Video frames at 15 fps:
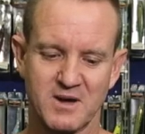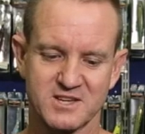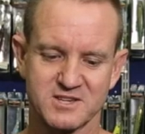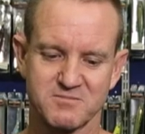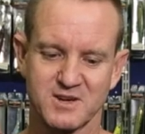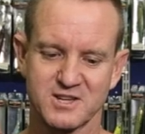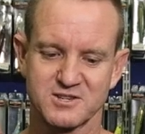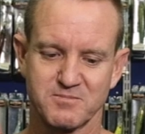
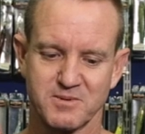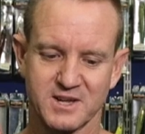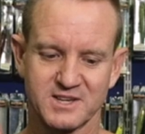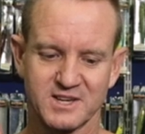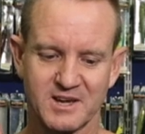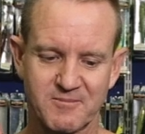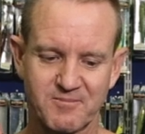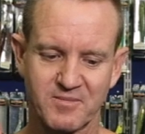much, much
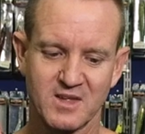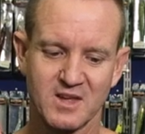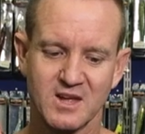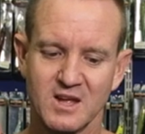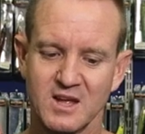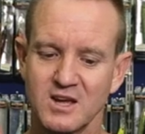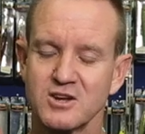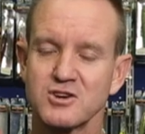better.
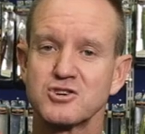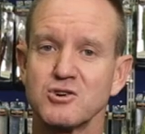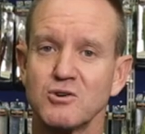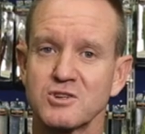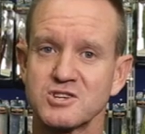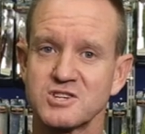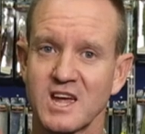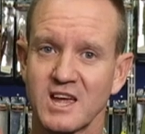
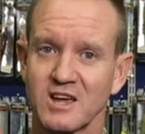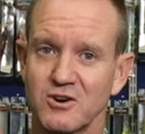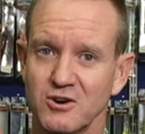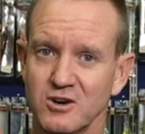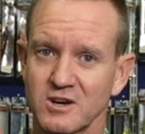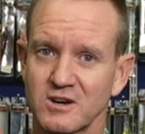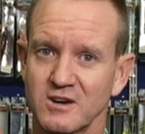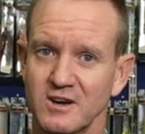Short shank
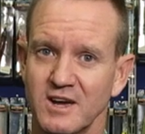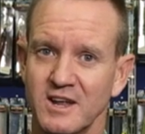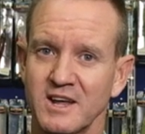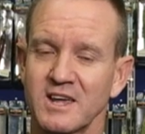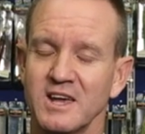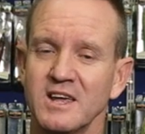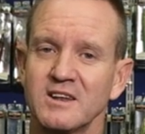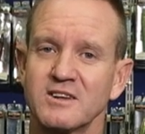hook, and
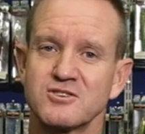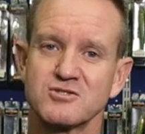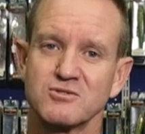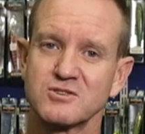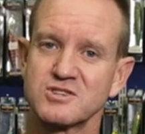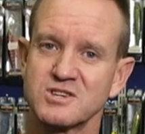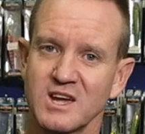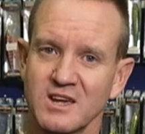again, the
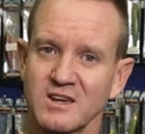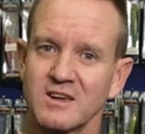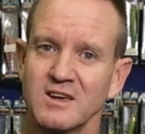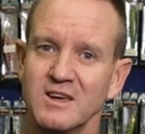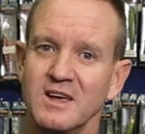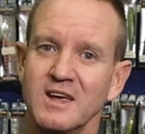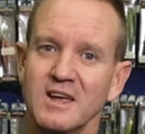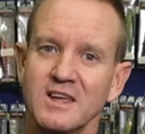short shank
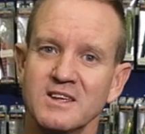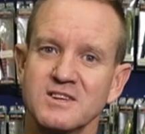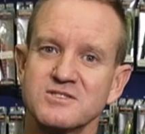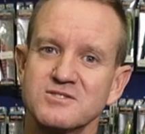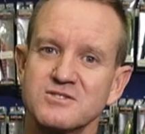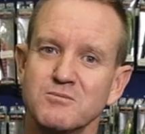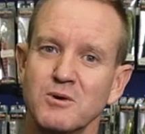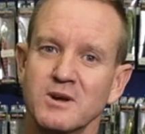
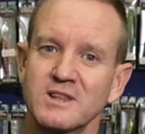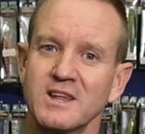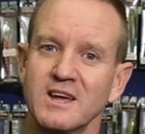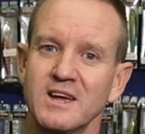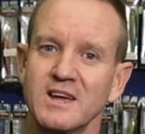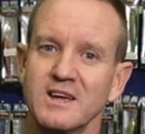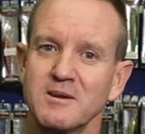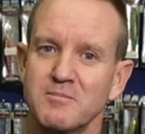is what
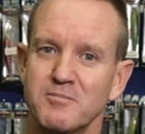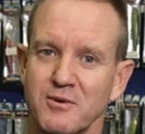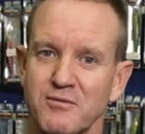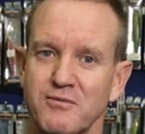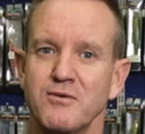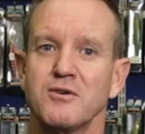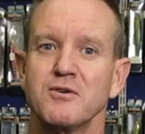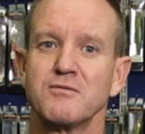they
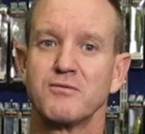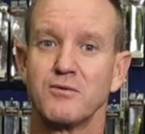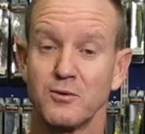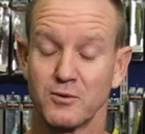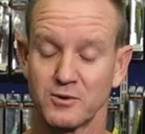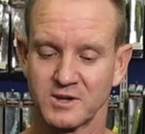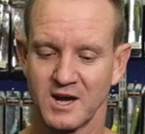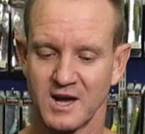prefer
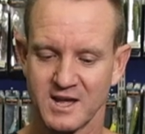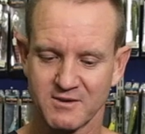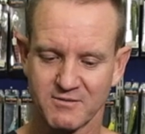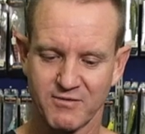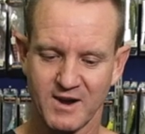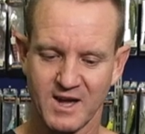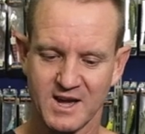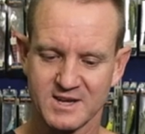for tying
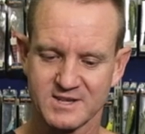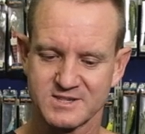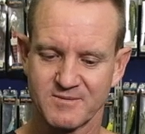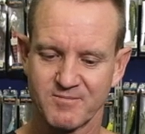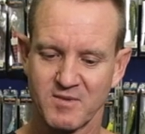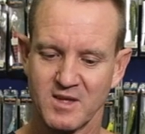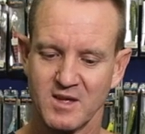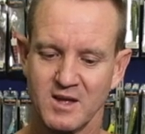flies.
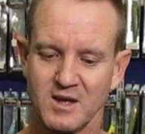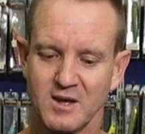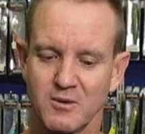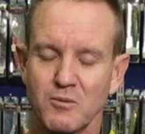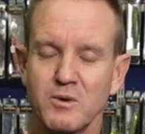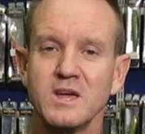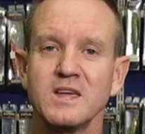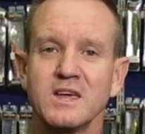
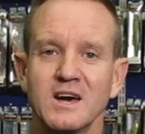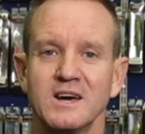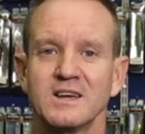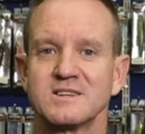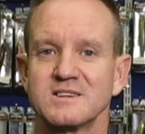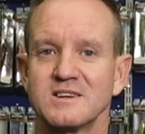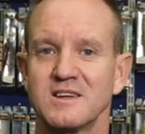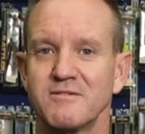We here
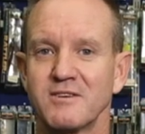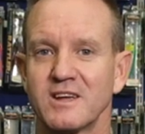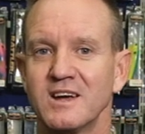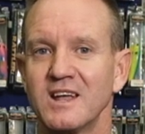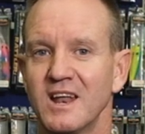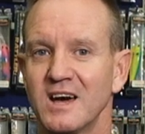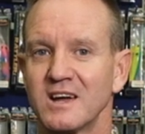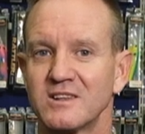in South
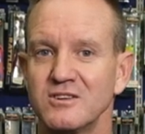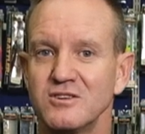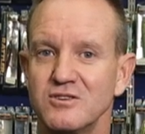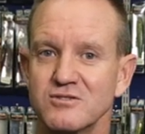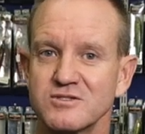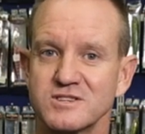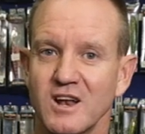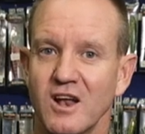Africa like to
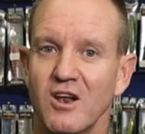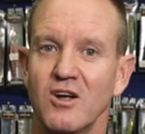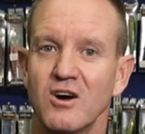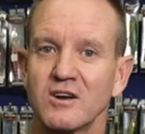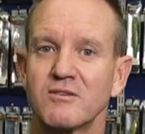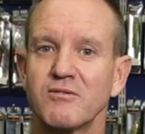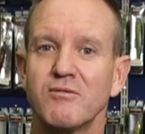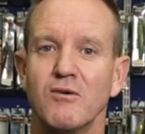use it a
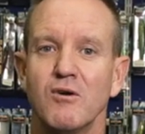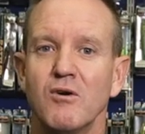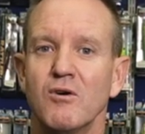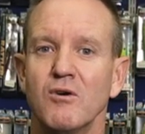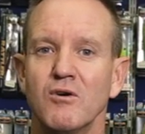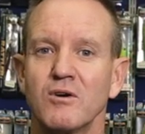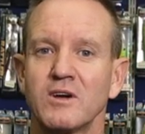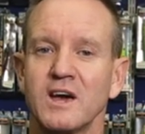lot
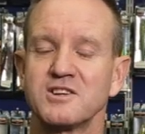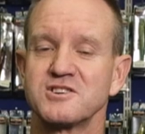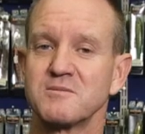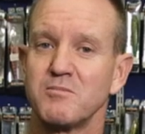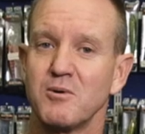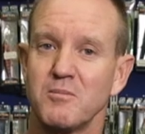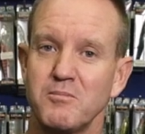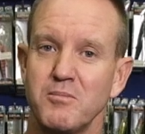for
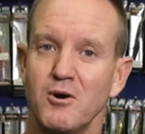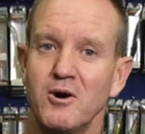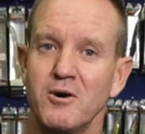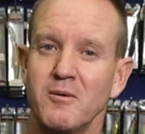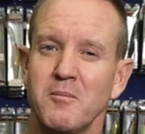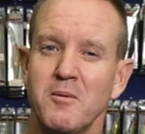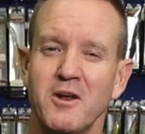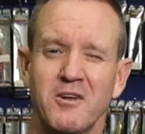catching
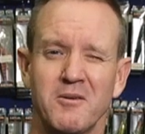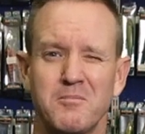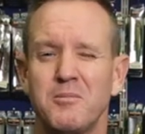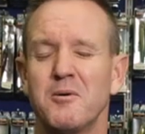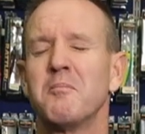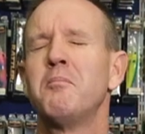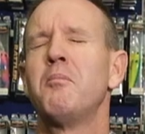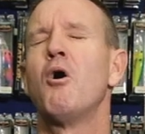
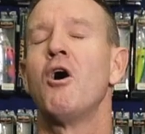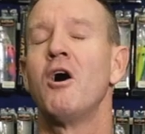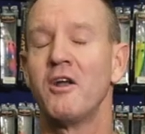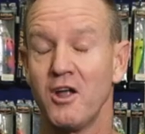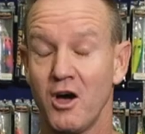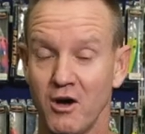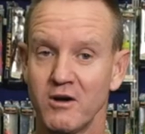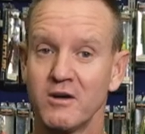
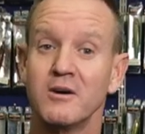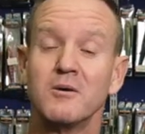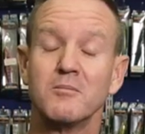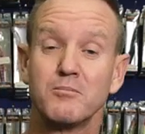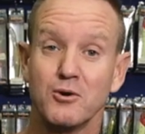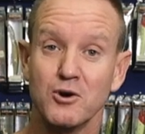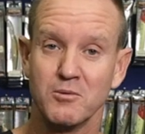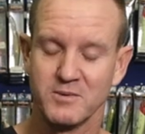Pompano
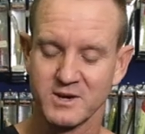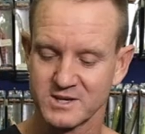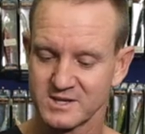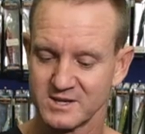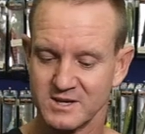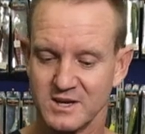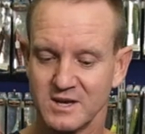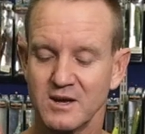permit
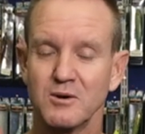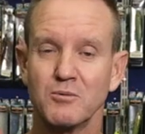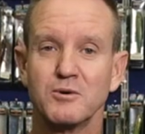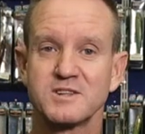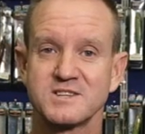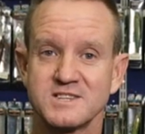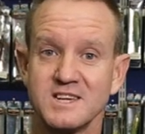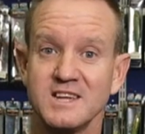
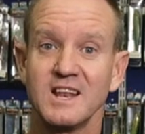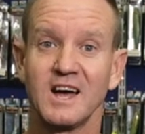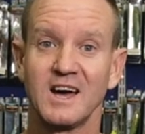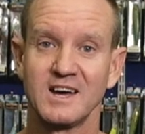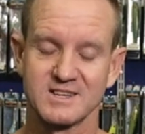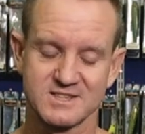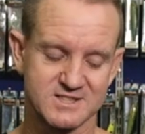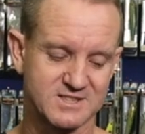with sea
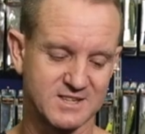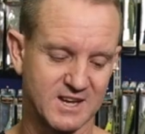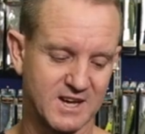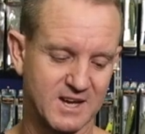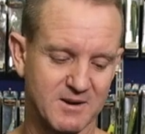lice,